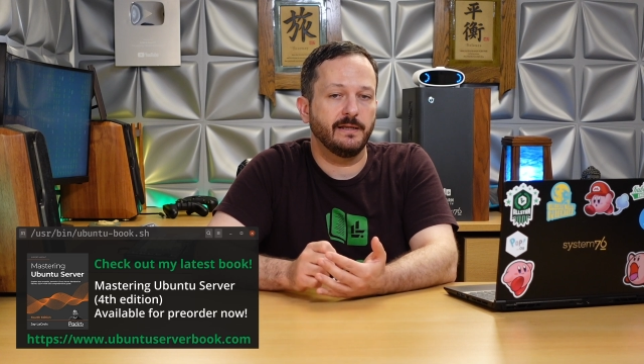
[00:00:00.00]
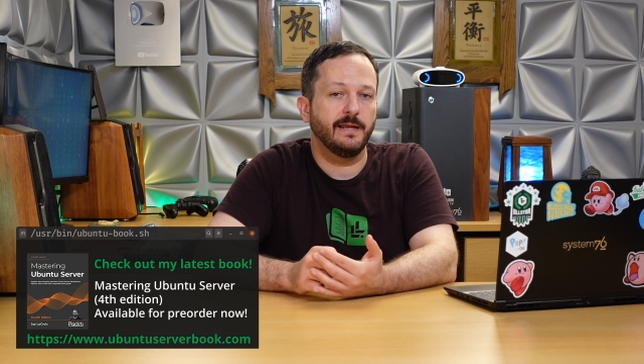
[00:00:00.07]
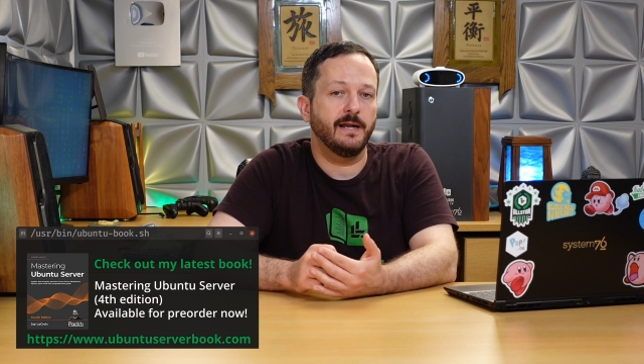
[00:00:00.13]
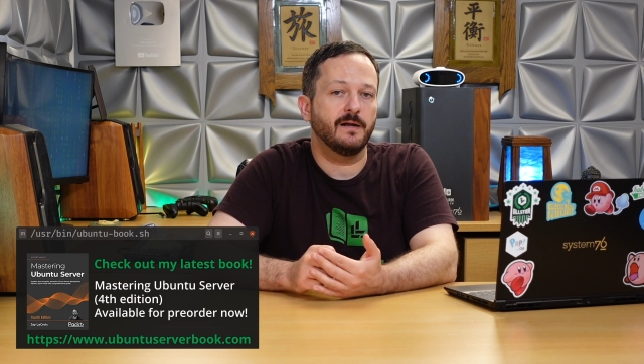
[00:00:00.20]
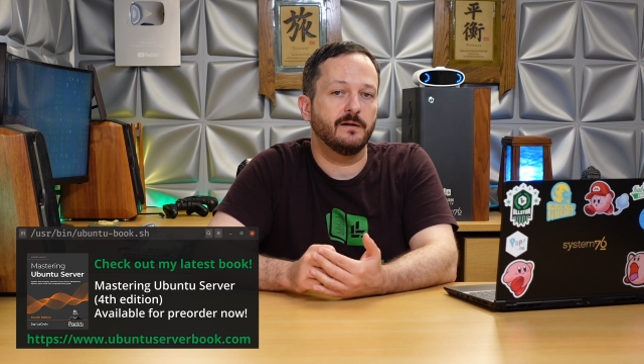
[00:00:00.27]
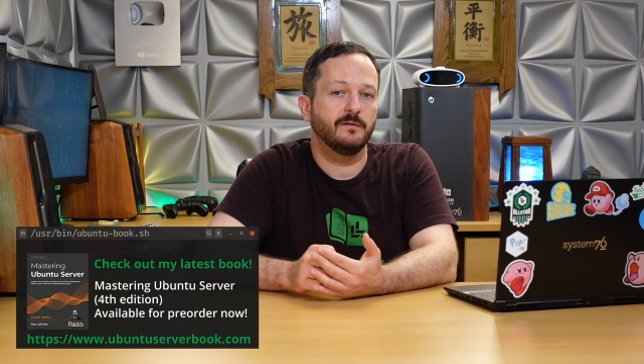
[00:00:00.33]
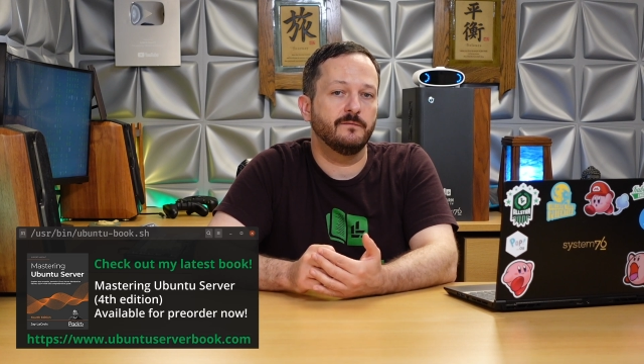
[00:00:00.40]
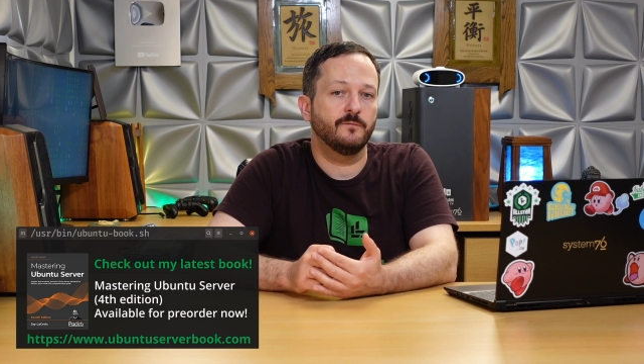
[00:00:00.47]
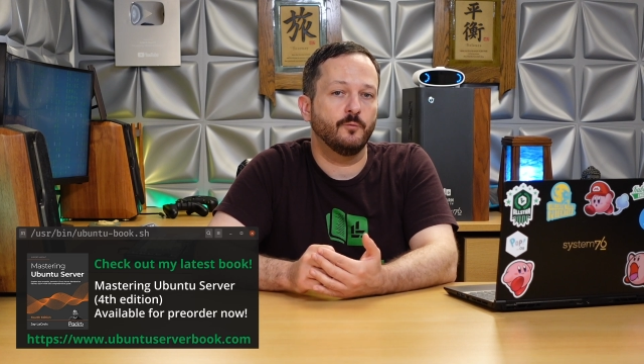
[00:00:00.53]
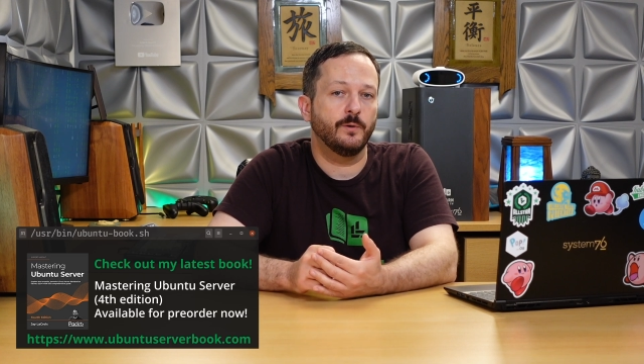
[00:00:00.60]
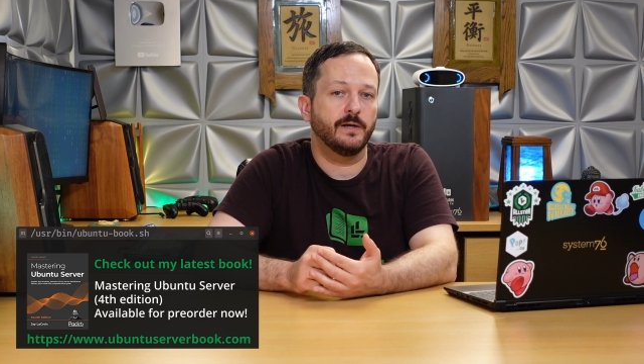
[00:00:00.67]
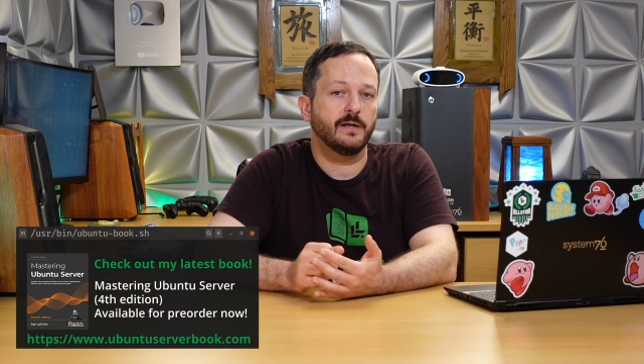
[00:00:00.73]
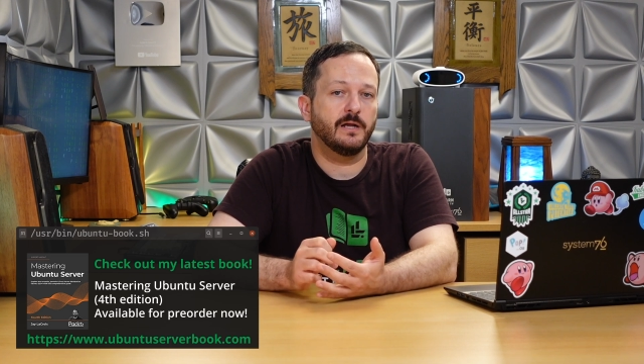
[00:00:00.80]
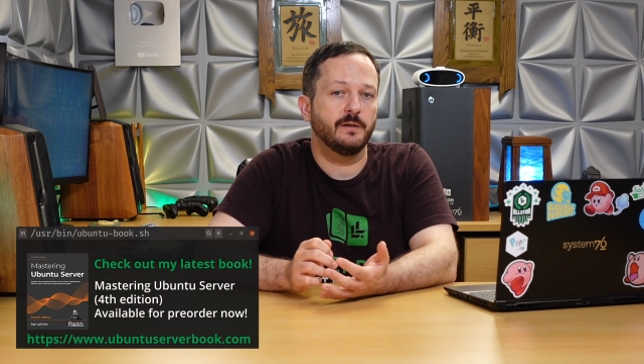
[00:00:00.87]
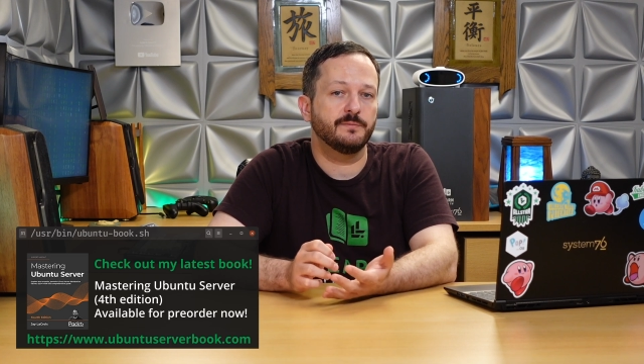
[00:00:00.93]
care of
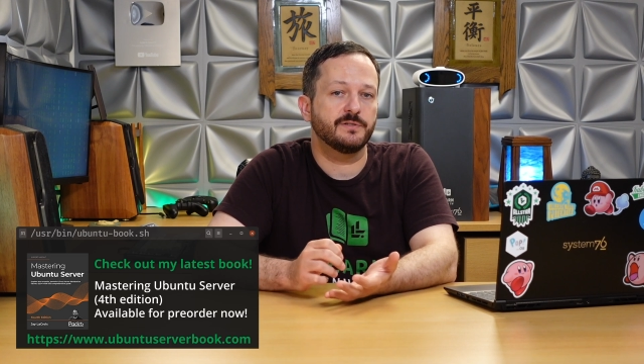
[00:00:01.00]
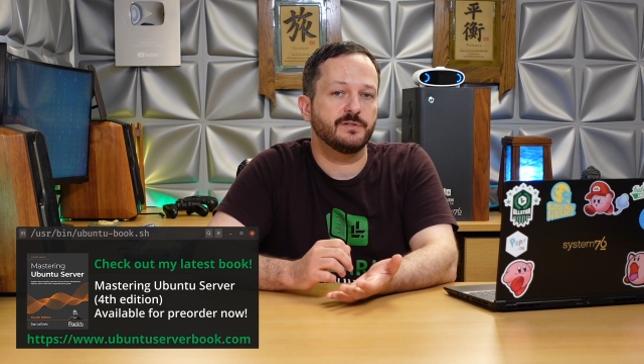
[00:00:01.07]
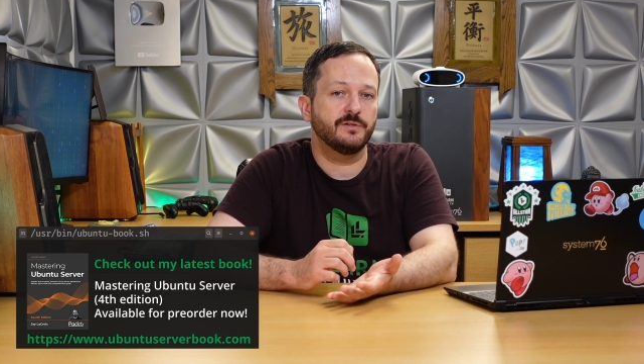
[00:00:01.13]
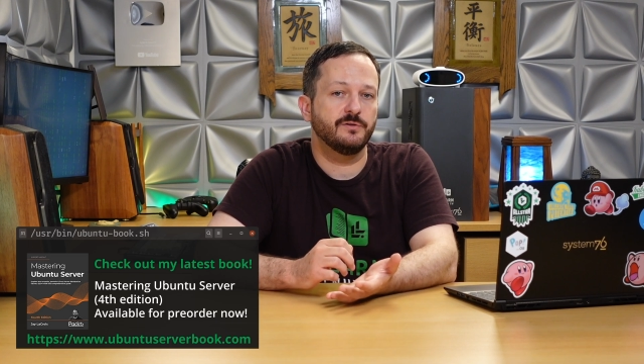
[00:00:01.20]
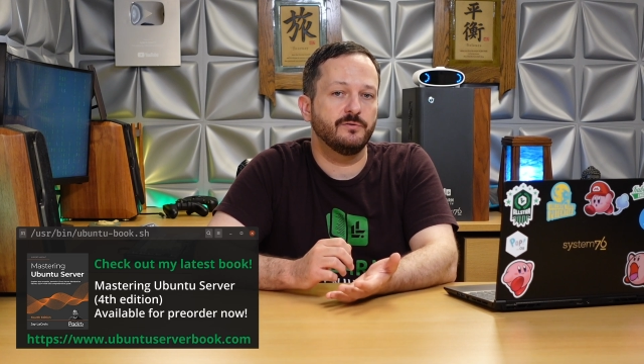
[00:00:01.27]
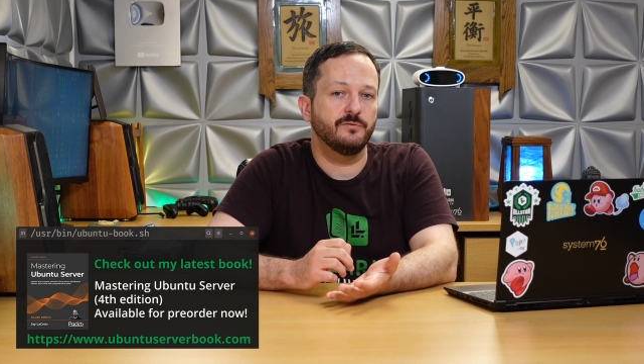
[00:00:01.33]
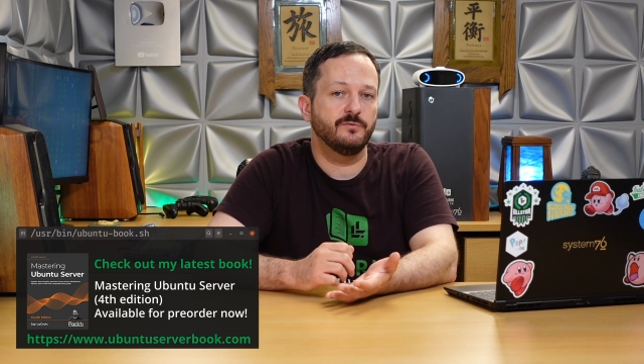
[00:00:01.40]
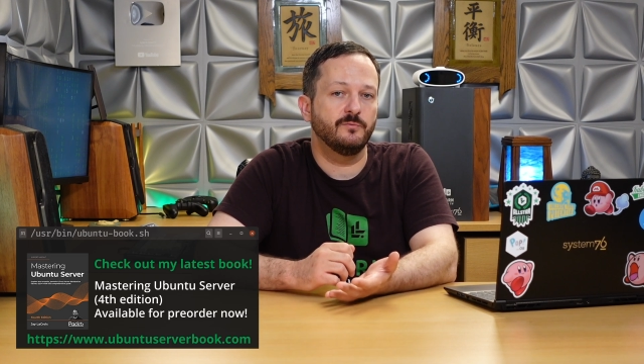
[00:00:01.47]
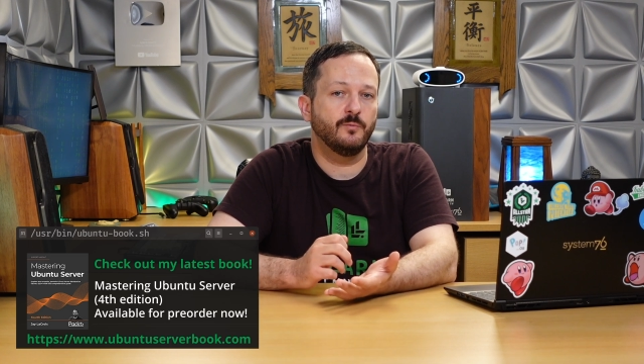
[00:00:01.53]
when it comes to